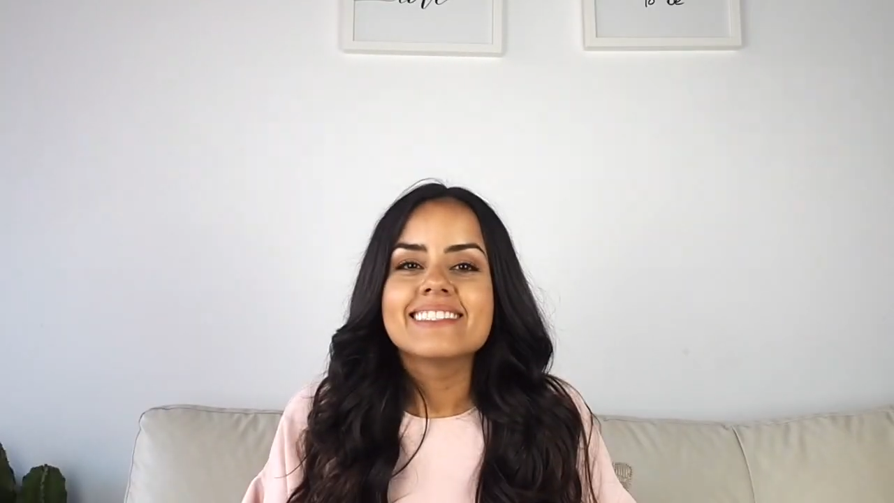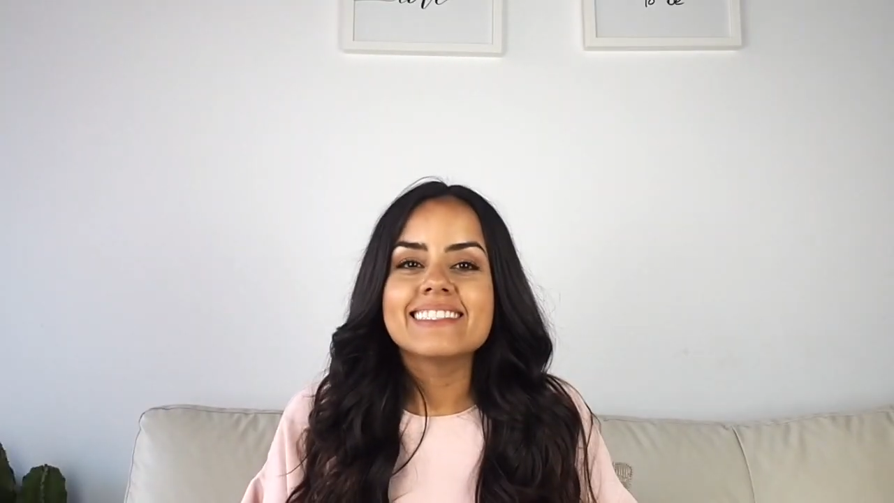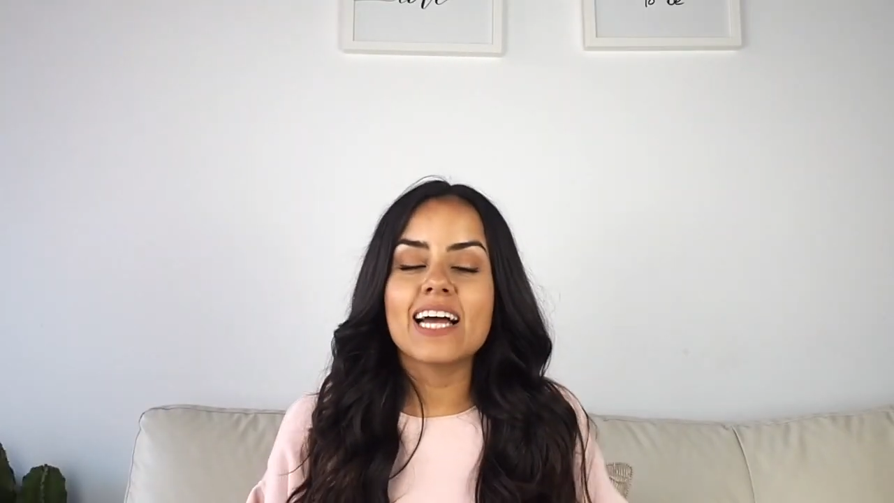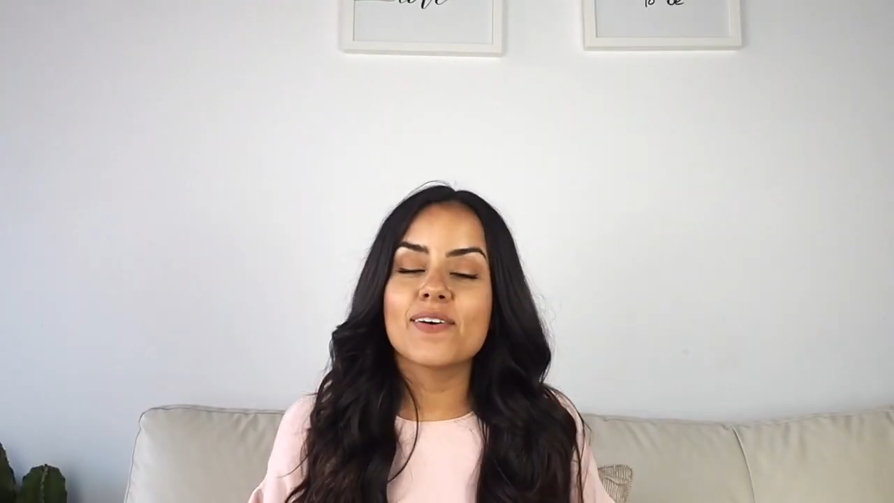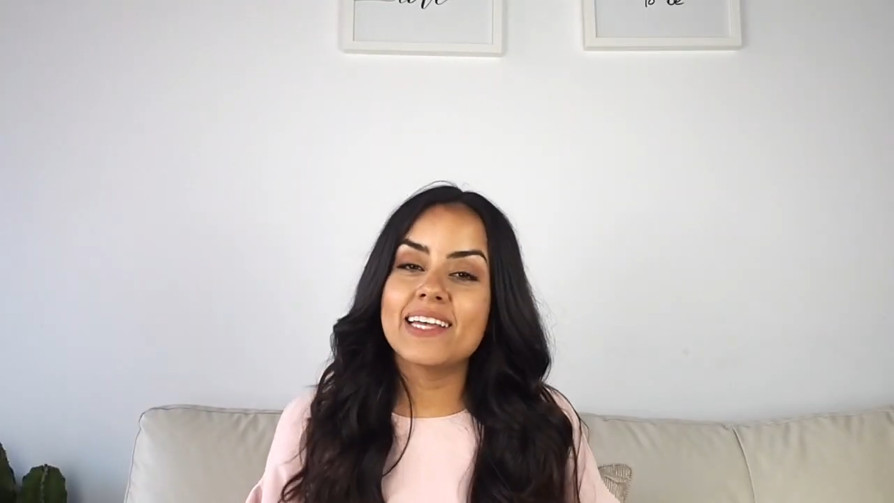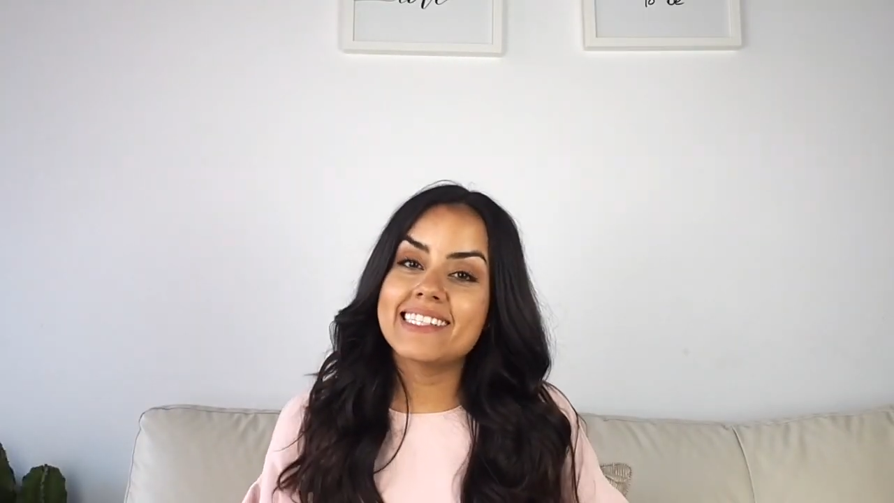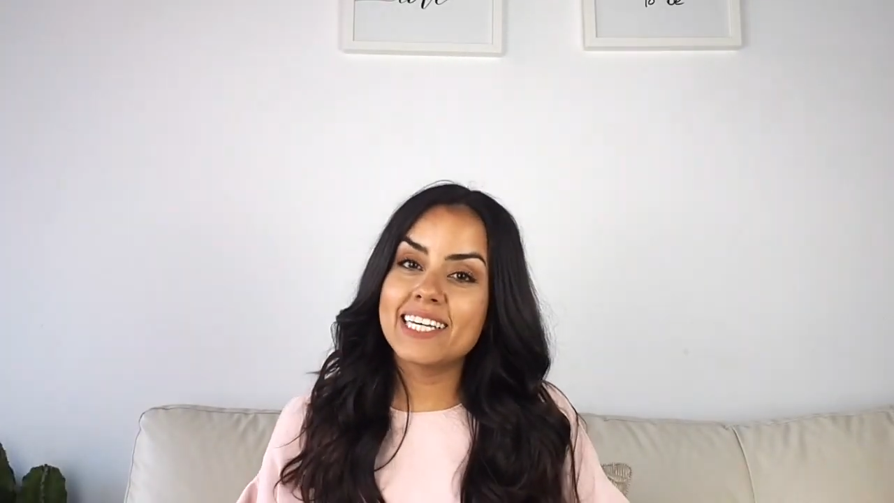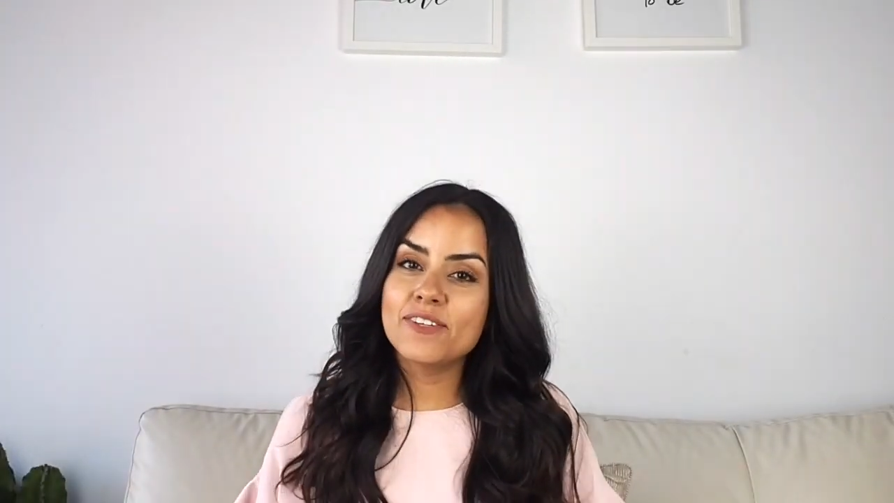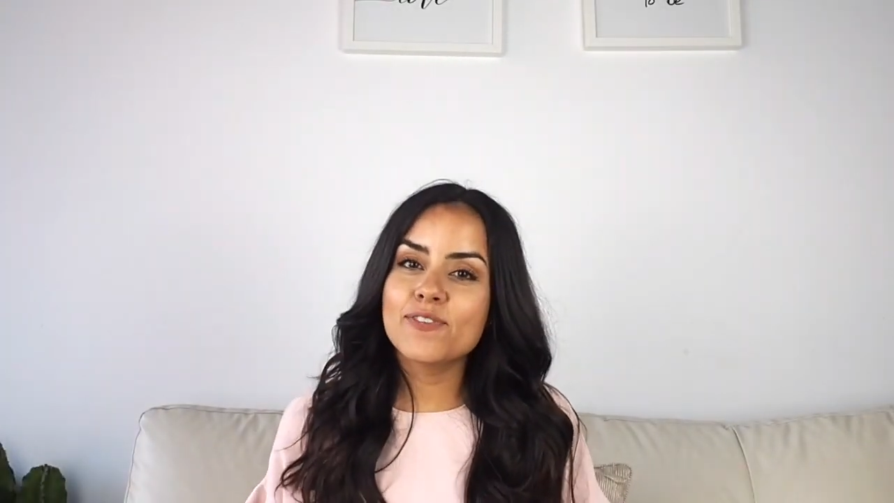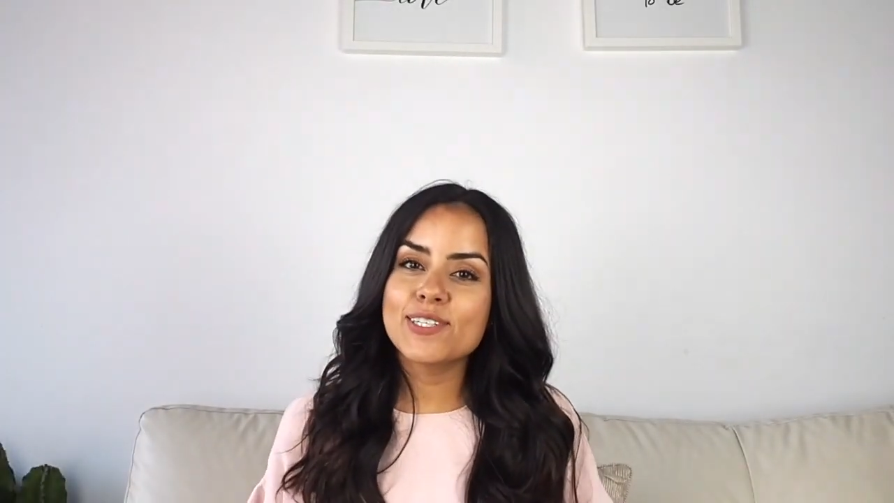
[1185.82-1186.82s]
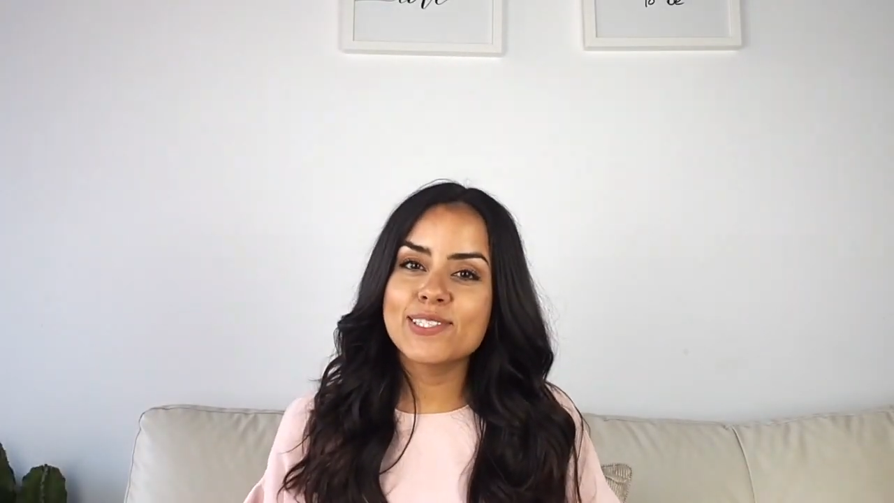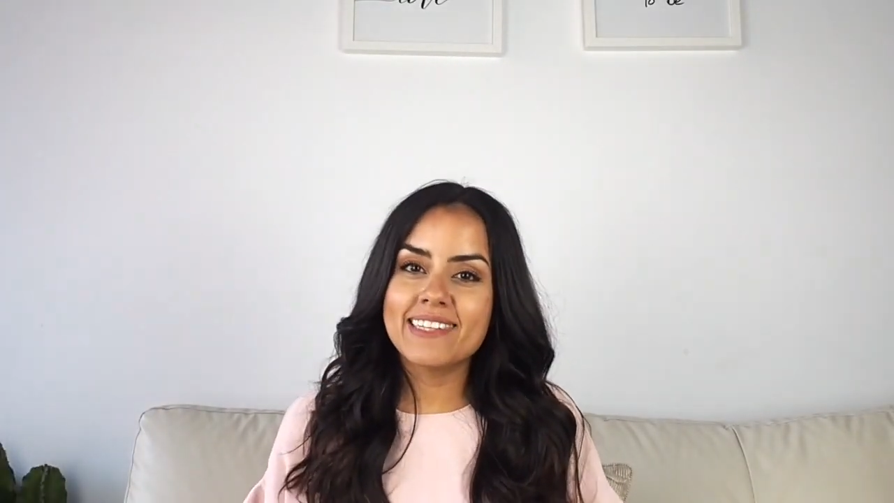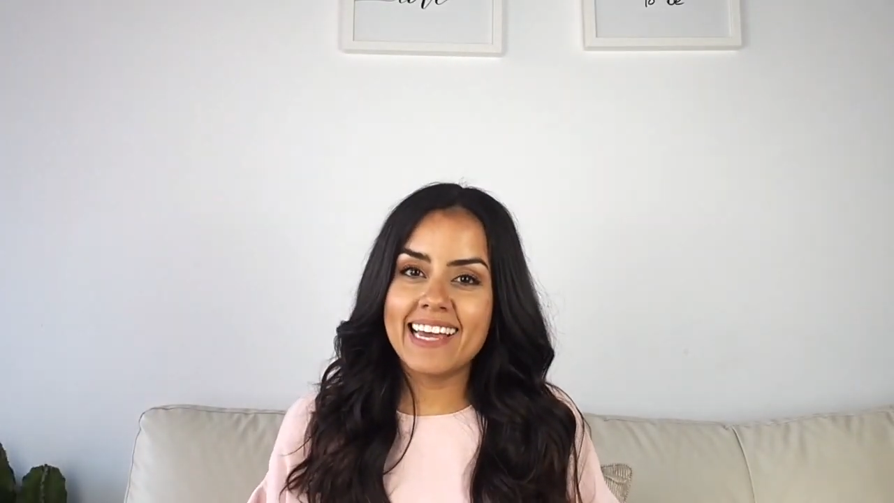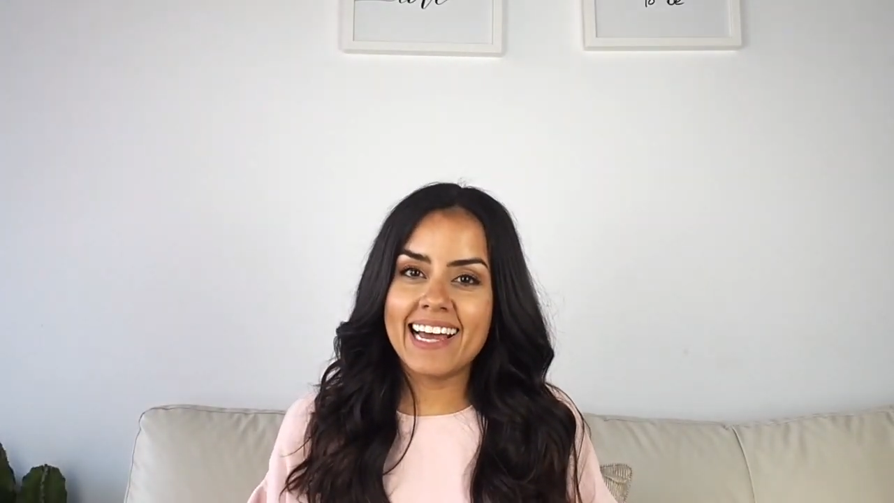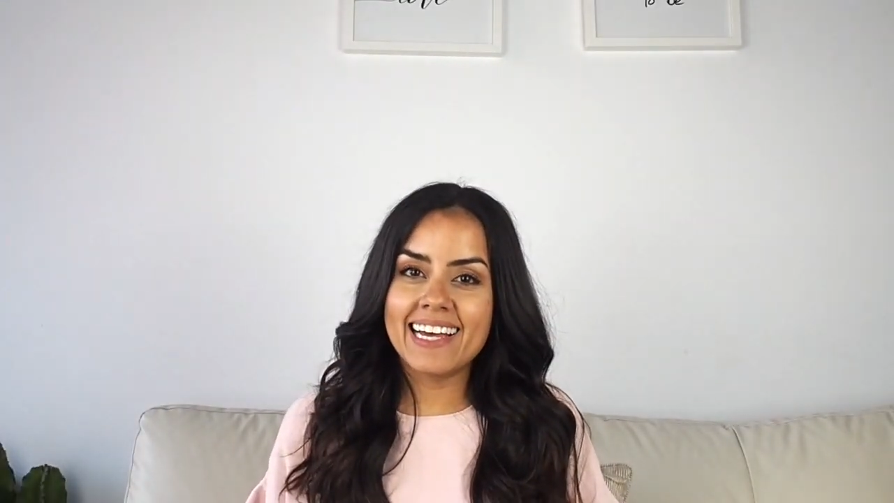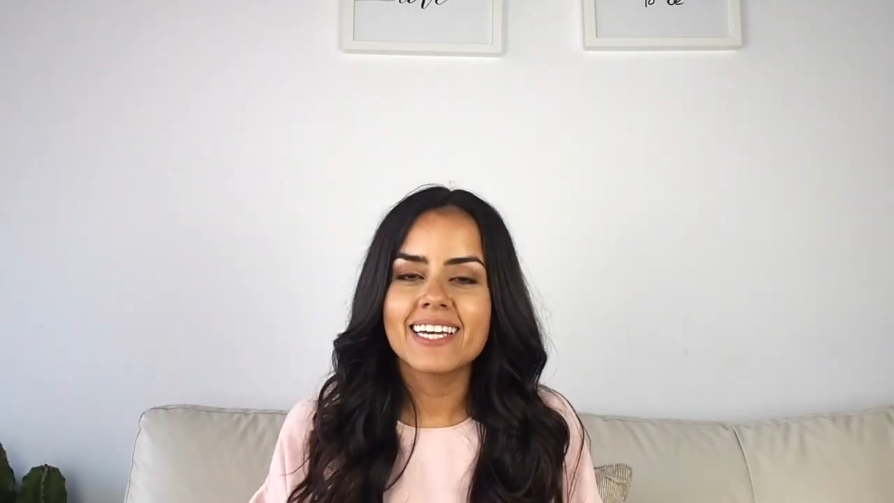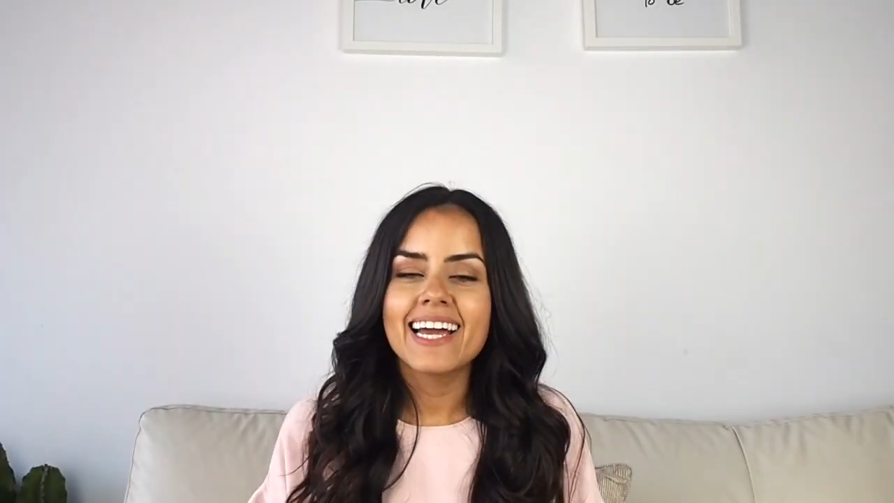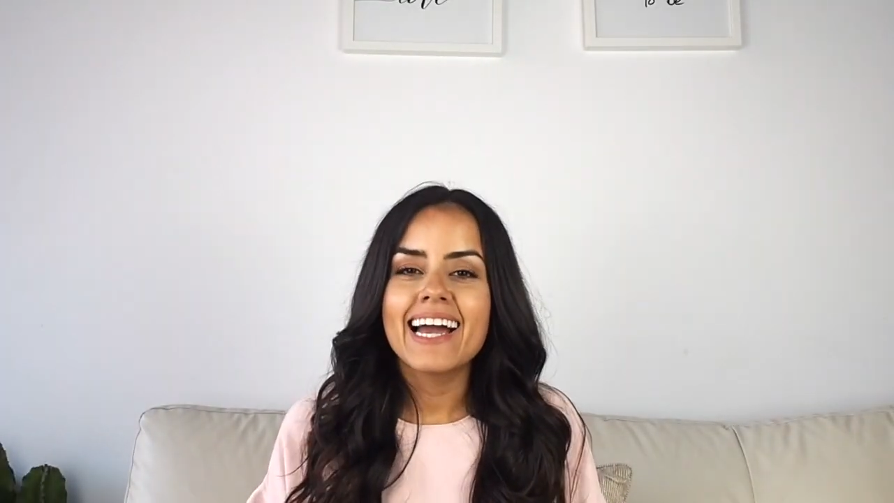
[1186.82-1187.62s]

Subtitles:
Now that's it for today, guys.